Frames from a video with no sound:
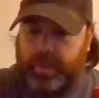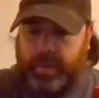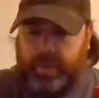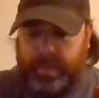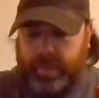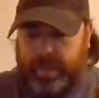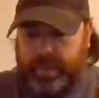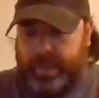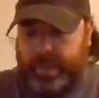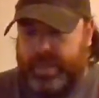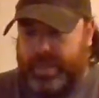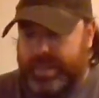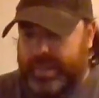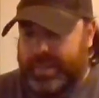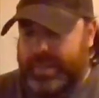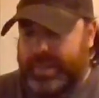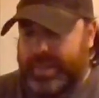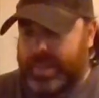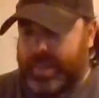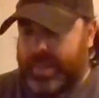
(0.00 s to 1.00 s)
All right,
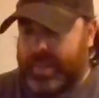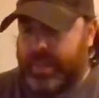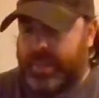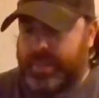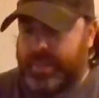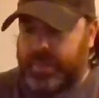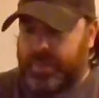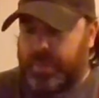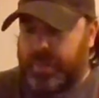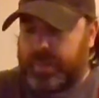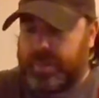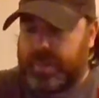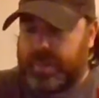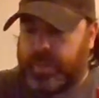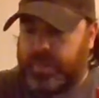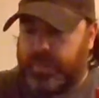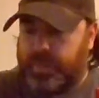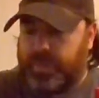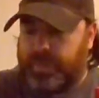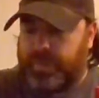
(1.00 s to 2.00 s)
let's see how this works.
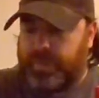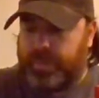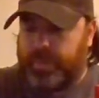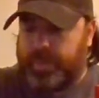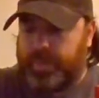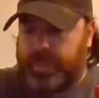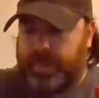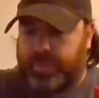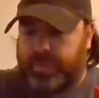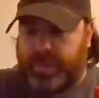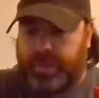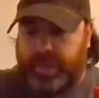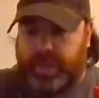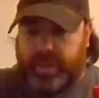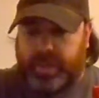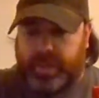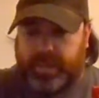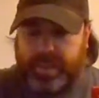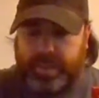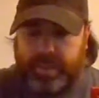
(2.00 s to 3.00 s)
I'm gonna put a few
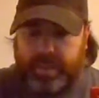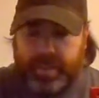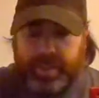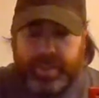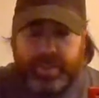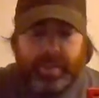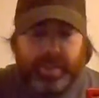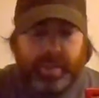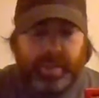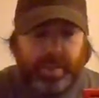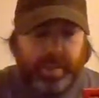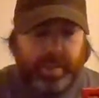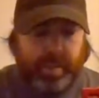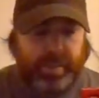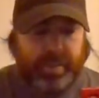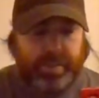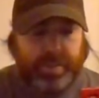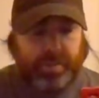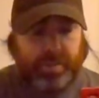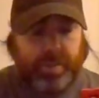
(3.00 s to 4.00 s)
down.
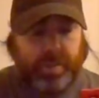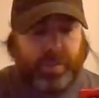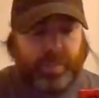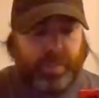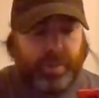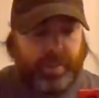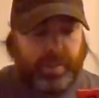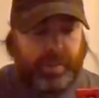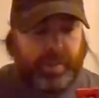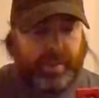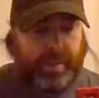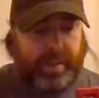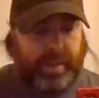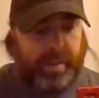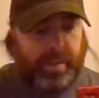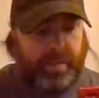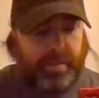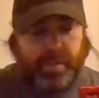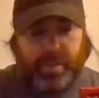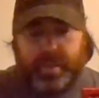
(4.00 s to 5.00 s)
I just wanted to put like
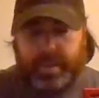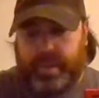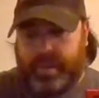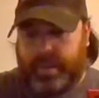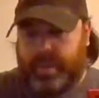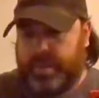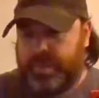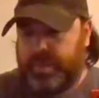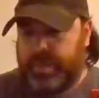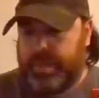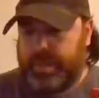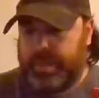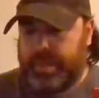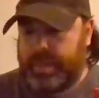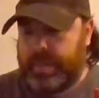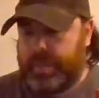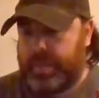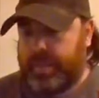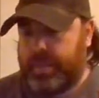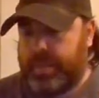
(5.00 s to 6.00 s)
an outline of
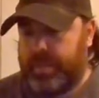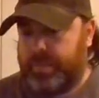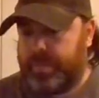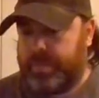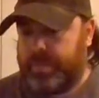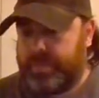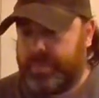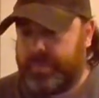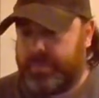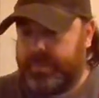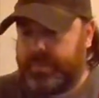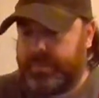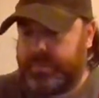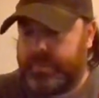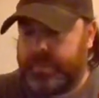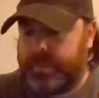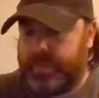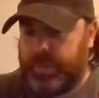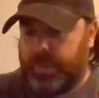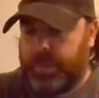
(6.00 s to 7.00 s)
this
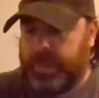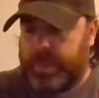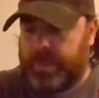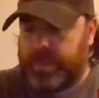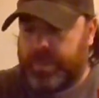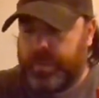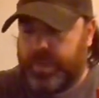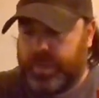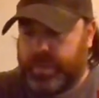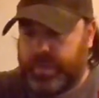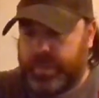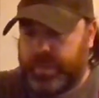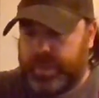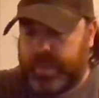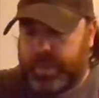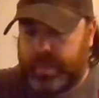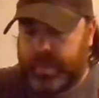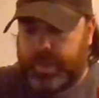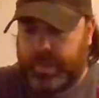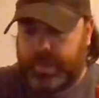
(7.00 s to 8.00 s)
where this vehicle
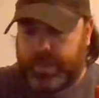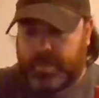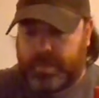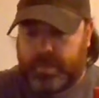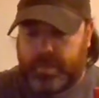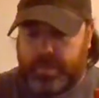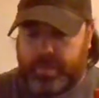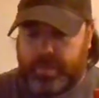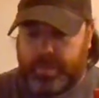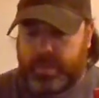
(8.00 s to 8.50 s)
is gonna go.